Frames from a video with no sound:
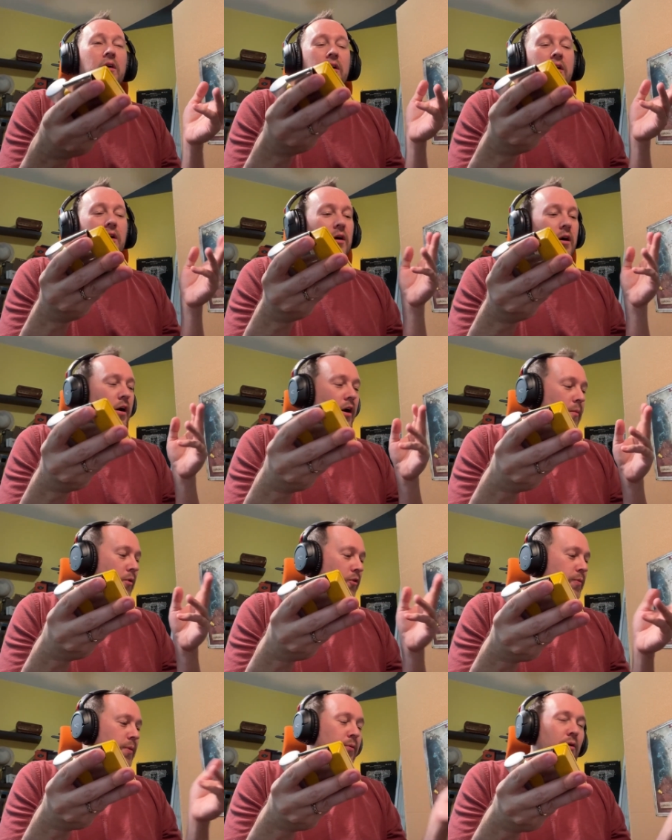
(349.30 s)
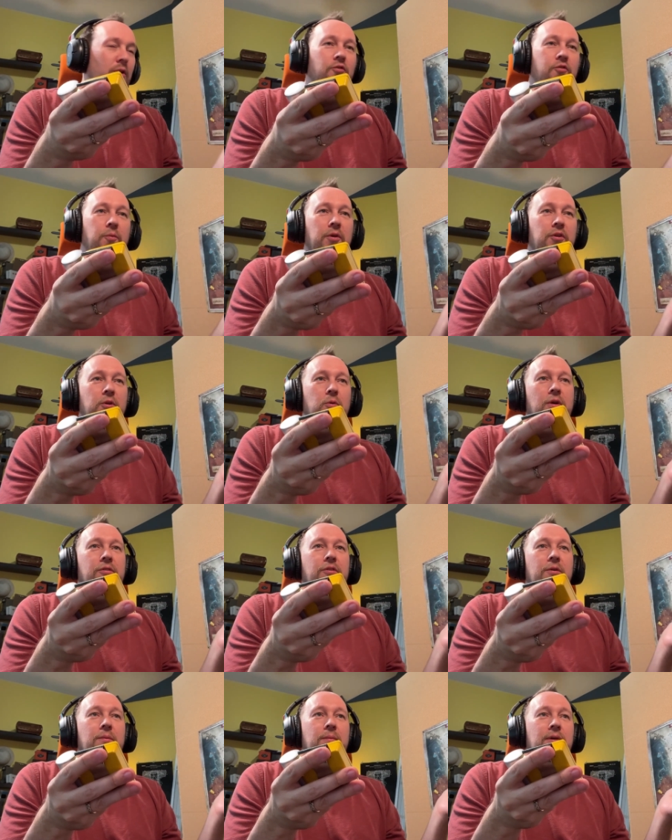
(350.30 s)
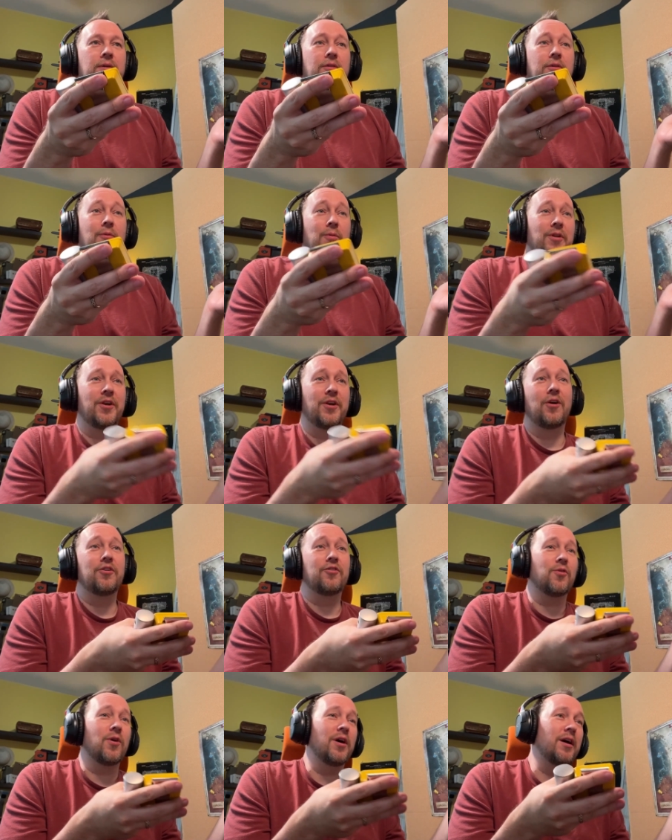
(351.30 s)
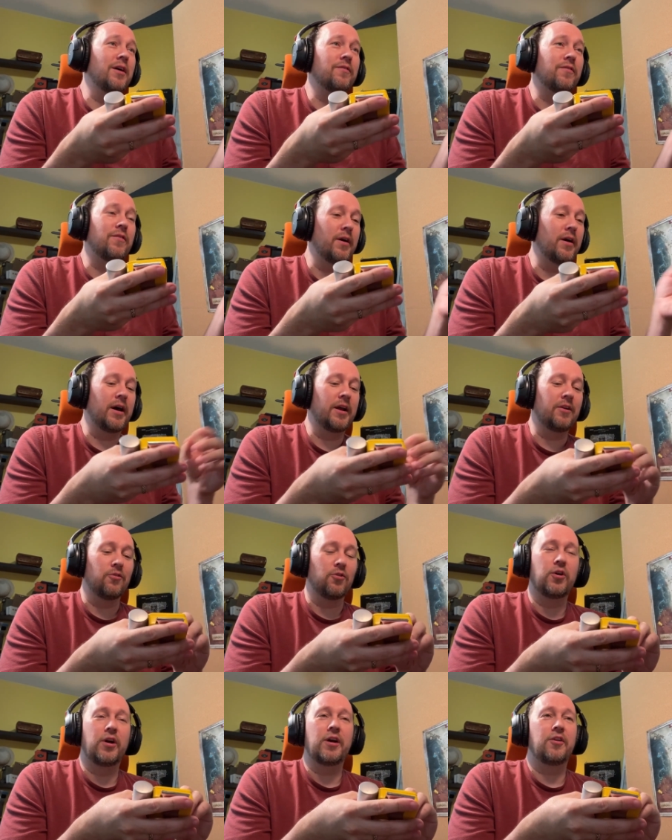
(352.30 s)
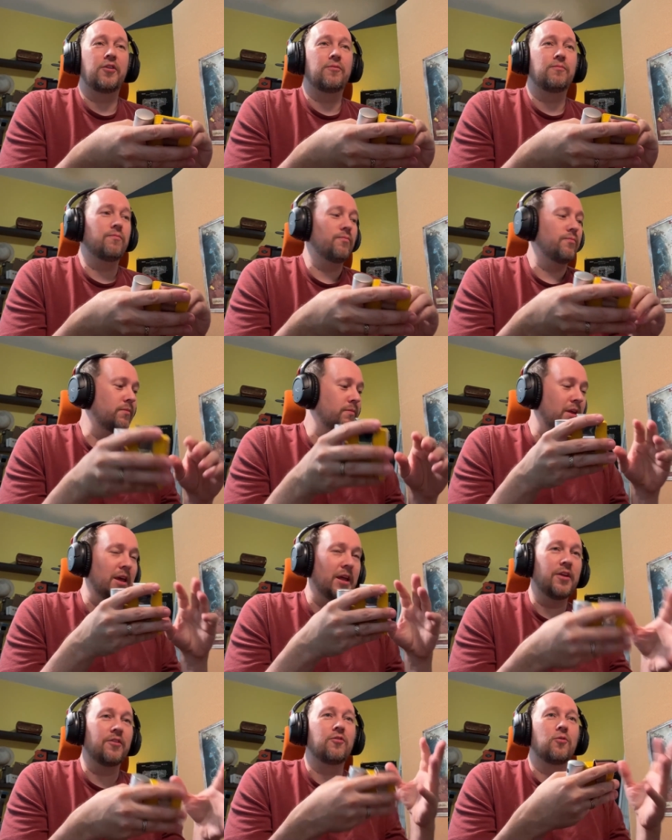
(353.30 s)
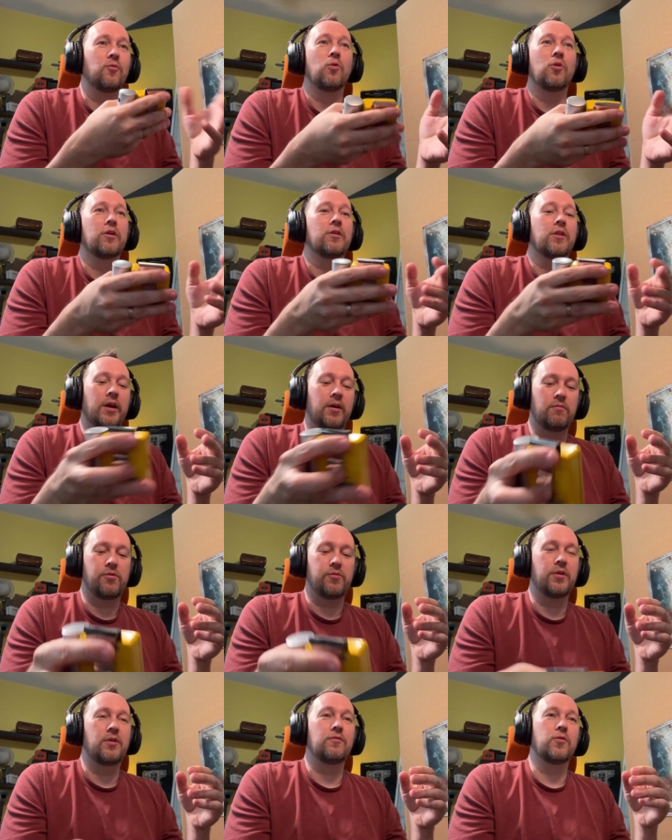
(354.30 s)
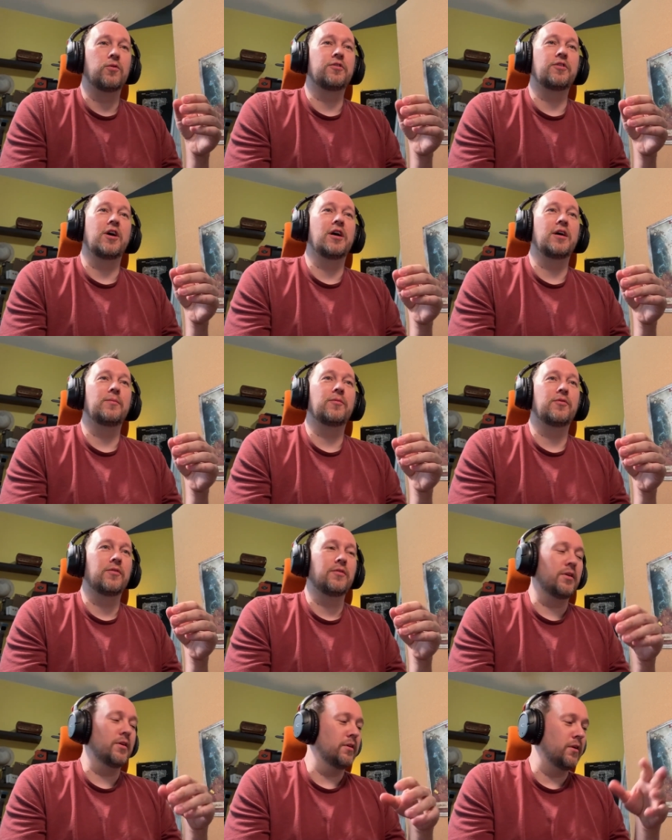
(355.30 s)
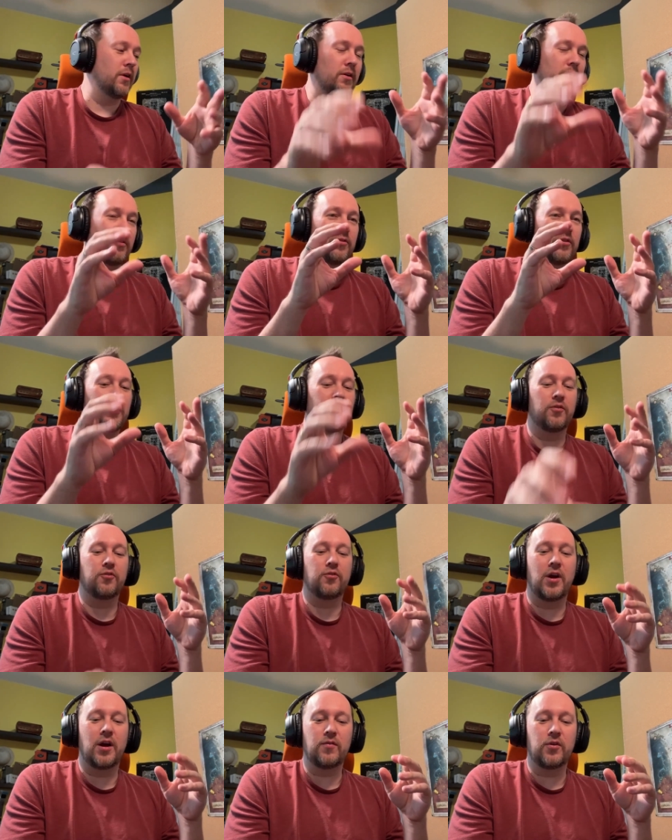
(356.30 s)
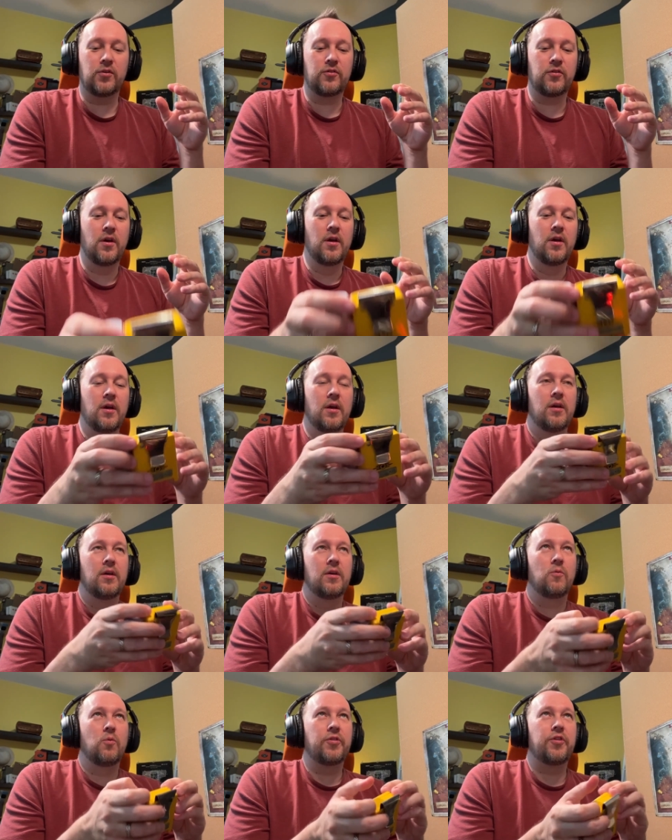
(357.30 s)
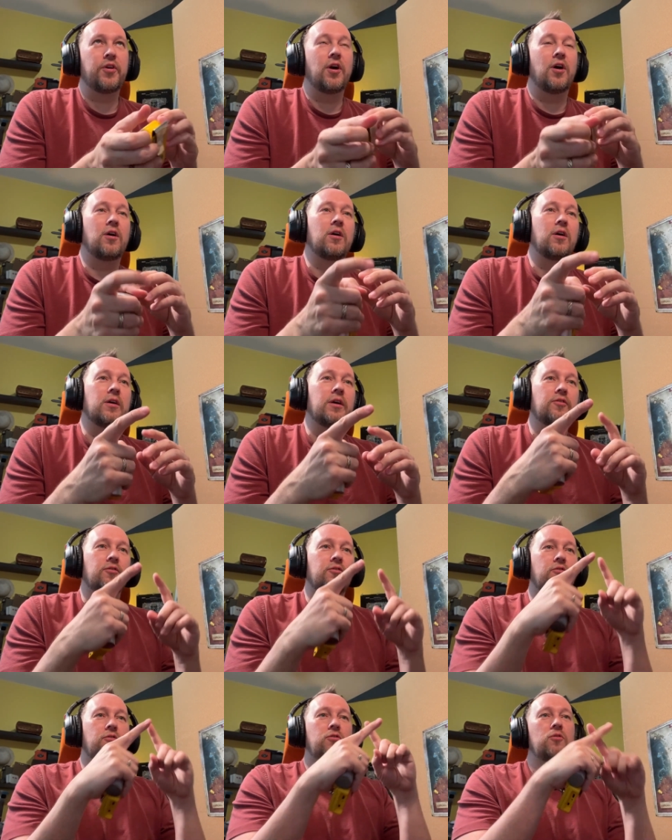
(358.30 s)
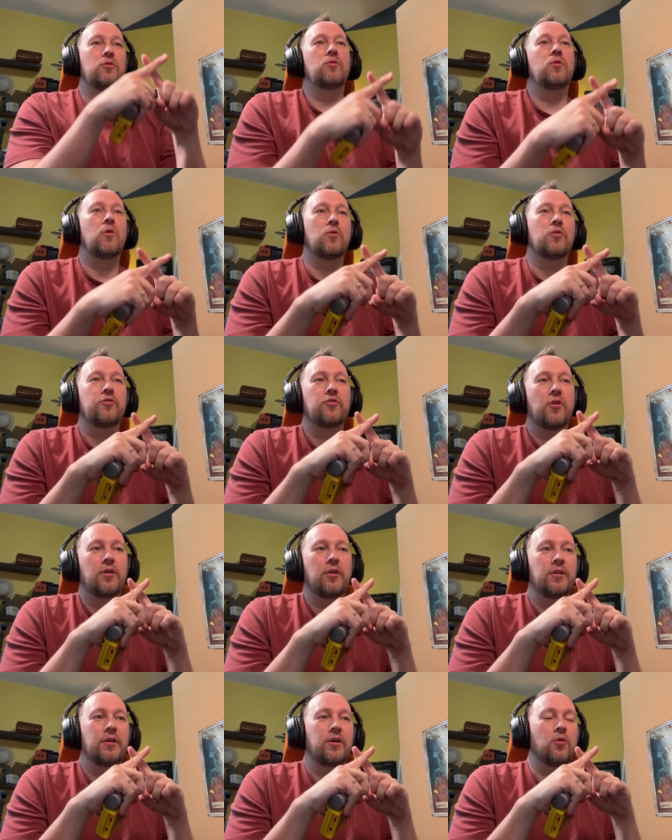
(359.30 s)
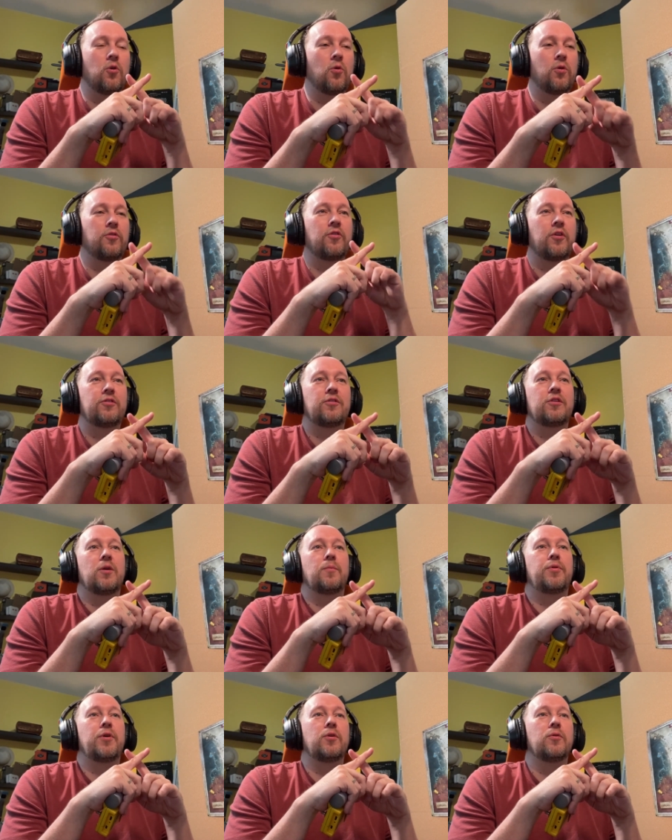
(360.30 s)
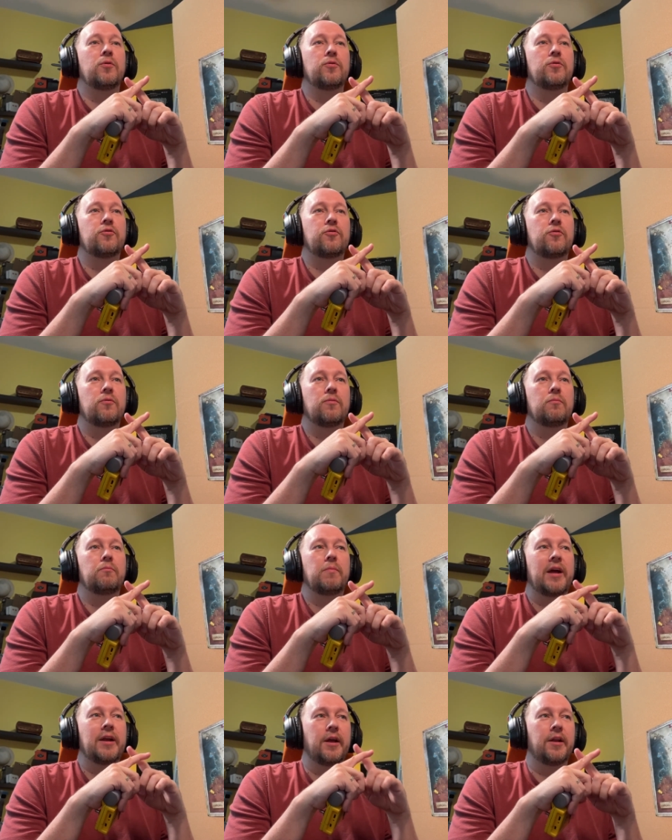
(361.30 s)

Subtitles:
Most people aren't familiar with them. They're really hard to drive. I had to learn how to get it to work like 3 or 4 times in using different drivers. What they are is 2 horizontally opposed magnetic